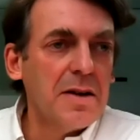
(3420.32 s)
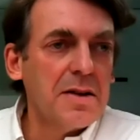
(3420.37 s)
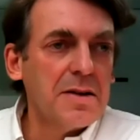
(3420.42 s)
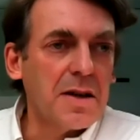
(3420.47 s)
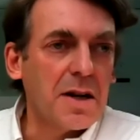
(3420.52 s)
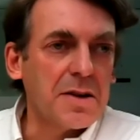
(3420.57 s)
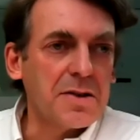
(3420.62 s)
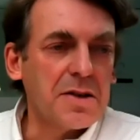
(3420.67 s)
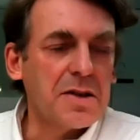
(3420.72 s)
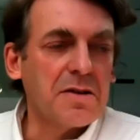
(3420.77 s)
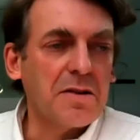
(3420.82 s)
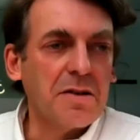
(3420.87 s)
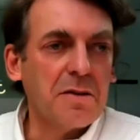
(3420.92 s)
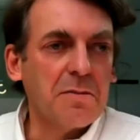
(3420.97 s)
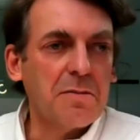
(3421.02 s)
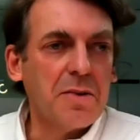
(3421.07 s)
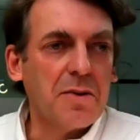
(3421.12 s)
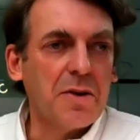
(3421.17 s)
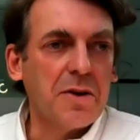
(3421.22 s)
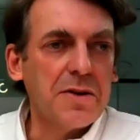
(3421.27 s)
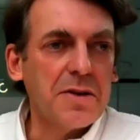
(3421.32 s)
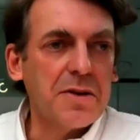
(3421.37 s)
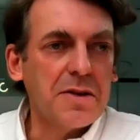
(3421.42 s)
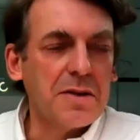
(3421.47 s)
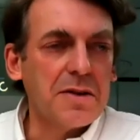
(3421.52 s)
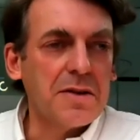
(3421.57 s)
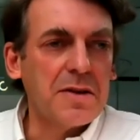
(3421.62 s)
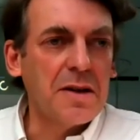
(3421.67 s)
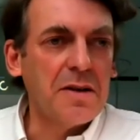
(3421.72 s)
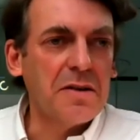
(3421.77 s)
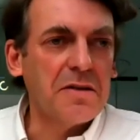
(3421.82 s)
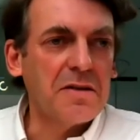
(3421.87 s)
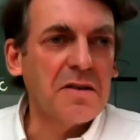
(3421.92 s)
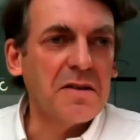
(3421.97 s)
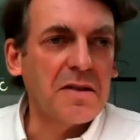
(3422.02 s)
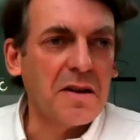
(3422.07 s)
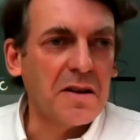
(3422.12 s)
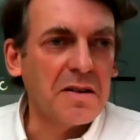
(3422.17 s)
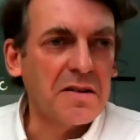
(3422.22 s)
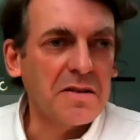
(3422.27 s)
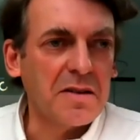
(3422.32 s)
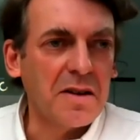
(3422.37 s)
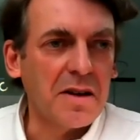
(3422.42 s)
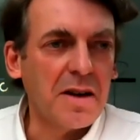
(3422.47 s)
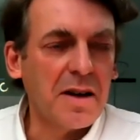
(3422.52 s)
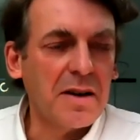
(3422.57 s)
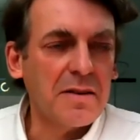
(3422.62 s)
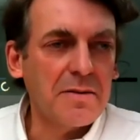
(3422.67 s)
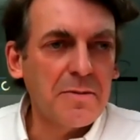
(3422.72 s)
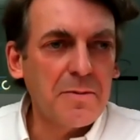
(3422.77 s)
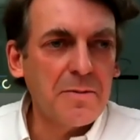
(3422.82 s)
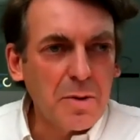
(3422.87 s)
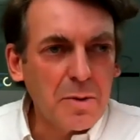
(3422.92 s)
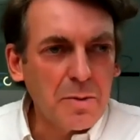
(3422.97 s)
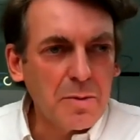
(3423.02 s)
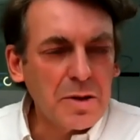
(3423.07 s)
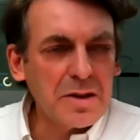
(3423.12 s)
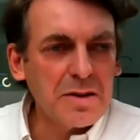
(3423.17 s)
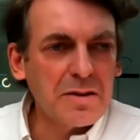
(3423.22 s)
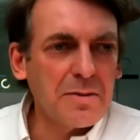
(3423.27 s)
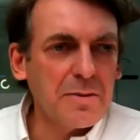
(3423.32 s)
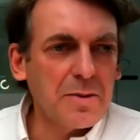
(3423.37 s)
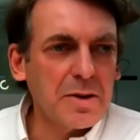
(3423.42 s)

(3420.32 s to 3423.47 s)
touches on the point Dennis is asking, what